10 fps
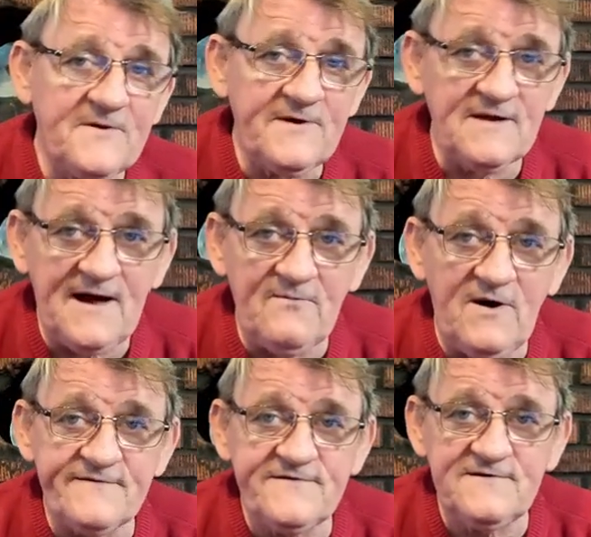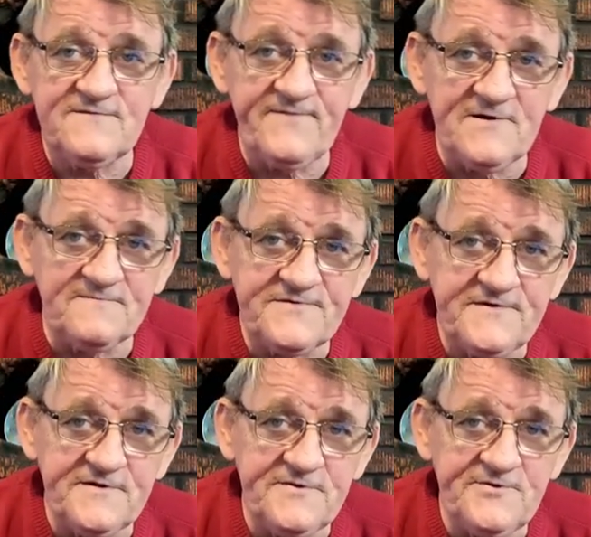Well, I watch these films
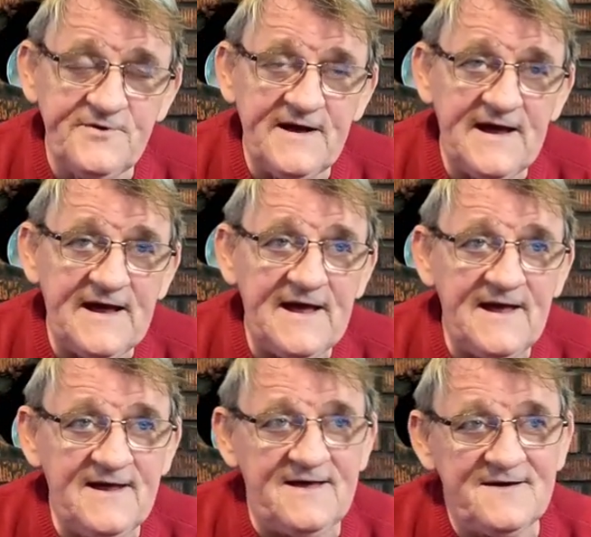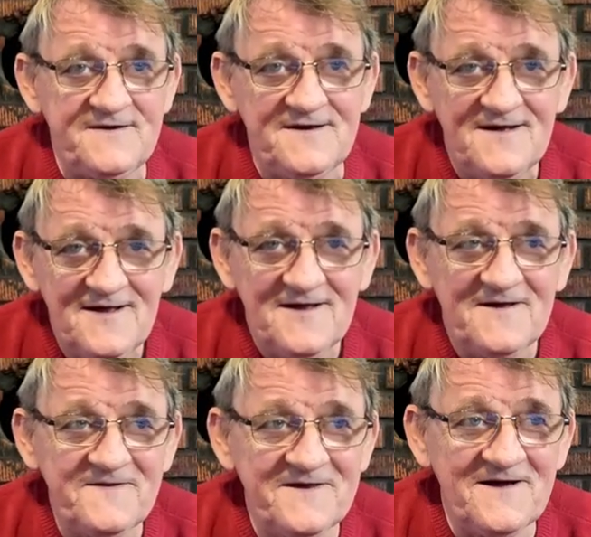too, and
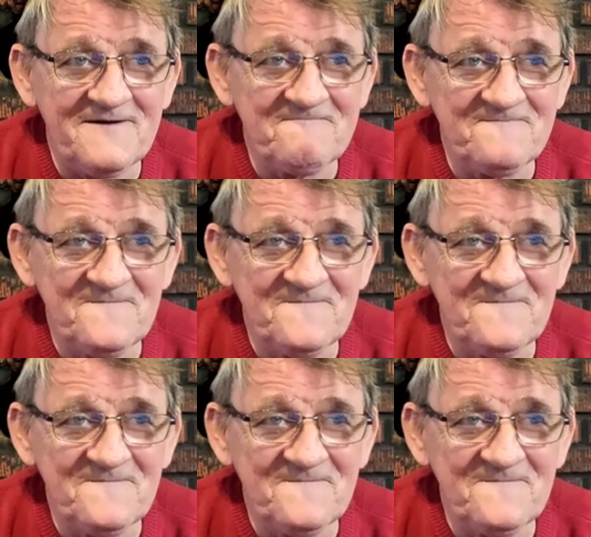then I